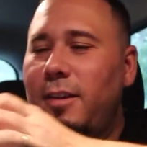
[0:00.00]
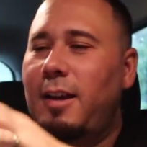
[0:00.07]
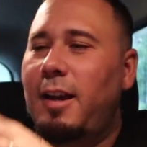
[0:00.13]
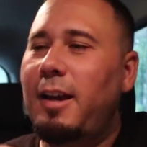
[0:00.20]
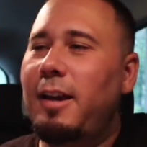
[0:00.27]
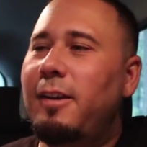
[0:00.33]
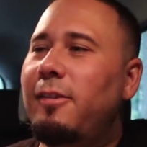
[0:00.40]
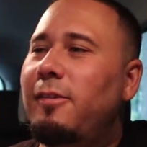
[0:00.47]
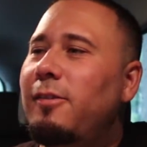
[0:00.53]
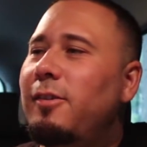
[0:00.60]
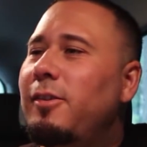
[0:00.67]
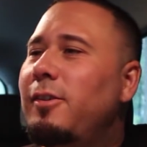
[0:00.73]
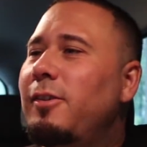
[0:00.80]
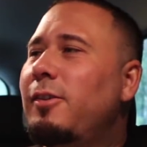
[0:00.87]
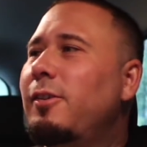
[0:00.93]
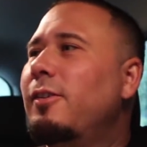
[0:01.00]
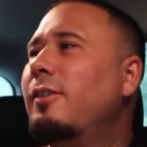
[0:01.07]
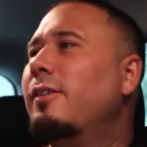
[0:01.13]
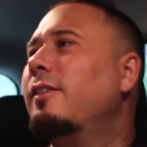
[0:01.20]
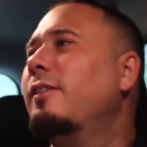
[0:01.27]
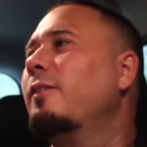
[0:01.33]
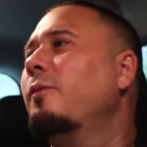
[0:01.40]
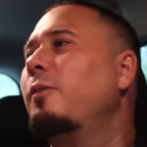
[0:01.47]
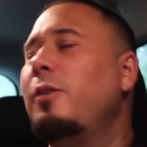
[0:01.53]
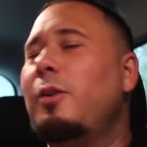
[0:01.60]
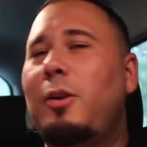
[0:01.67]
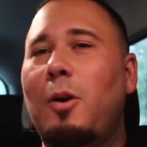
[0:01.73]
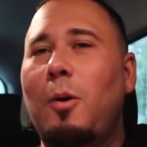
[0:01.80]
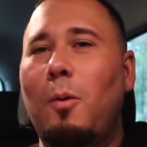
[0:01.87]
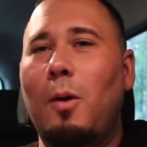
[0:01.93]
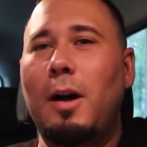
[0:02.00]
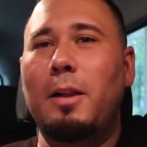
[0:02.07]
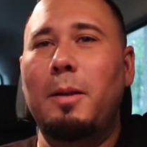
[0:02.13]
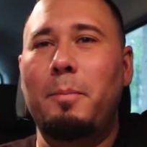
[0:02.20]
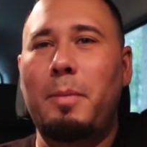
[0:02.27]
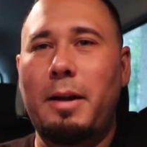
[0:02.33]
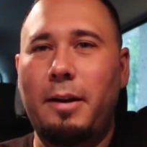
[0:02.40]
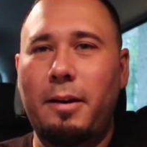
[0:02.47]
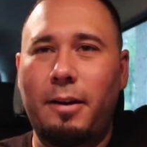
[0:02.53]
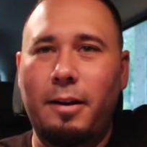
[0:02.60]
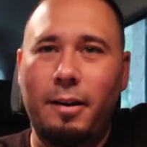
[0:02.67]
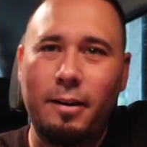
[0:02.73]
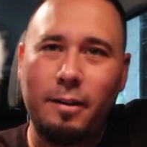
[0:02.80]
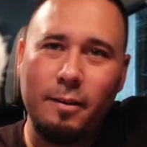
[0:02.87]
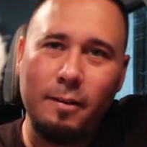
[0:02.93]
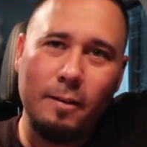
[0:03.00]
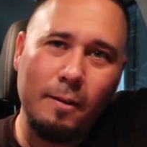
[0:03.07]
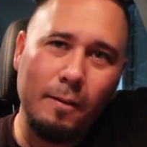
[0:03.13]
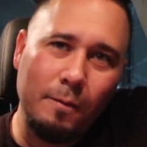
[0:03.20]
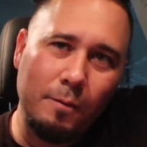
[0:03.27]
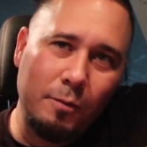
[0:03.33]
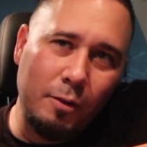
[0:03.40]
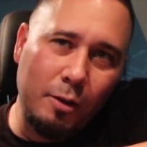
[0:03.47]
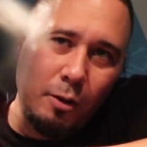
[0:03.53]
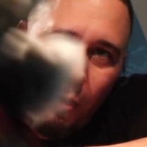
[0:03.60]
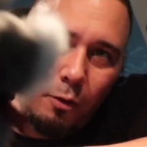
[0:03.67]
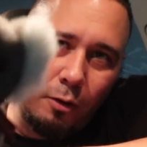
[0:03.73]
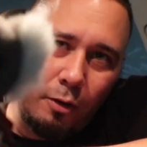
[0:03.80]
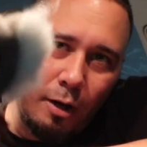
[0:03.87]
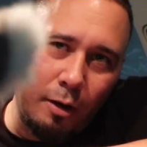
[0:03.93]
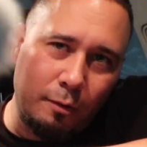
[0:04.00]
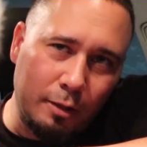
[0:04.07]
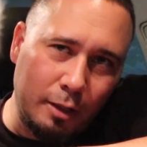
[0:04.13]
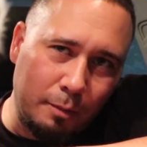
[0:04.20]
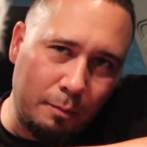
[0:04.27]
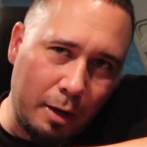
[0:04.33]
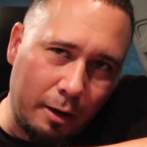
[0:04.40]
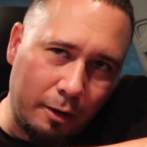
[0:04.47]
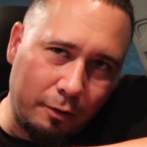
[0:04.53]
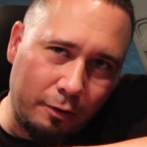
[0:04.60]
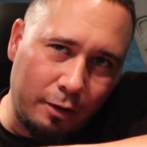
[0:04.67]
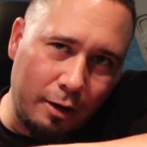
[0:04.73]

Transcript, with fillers: a kangaroo with a koala bear. You know they're not really bears,